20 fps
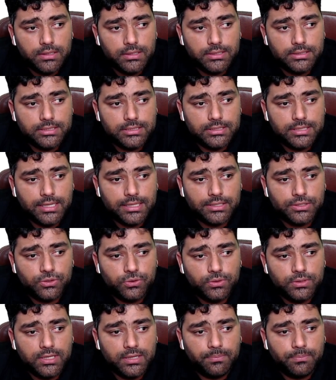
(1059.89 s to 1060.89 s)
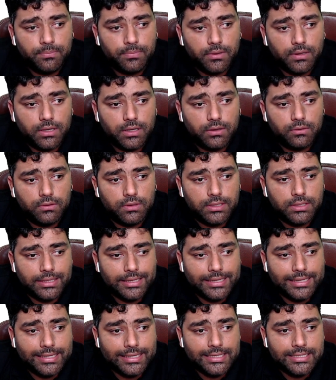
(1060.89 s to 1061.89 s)
This is x to the power
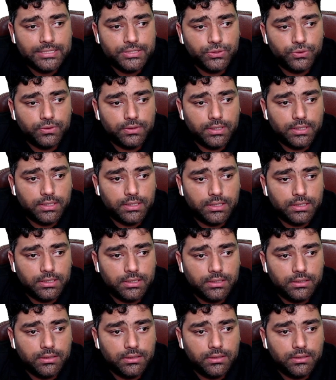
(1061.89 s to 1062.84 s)
a square